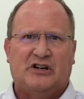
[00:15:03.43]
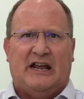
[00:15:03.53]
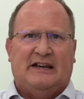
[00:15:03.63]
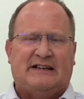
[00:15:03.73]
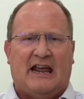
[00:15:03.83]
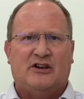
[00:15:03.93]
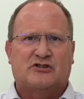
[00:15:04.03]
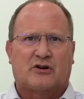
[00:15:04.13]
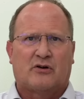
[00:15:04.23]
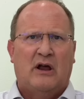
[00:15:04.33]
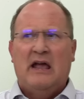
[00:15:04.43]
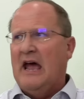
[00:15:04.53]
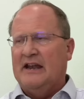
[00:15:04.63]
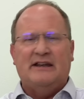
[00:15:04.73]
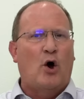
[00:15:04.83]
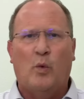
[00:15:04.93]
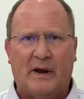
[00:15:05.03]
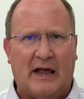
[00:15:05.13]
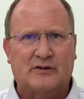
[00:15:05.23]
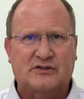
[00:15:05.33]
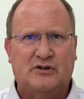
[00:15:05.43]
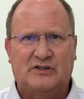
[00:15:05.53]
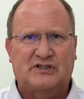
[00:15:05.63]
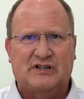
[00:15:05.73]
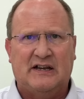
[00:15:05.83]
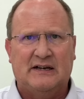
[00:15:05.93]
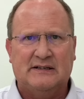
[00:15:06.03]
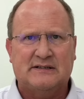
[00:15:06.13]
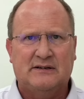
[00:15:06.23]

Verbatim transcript: and danger and no one else could see it?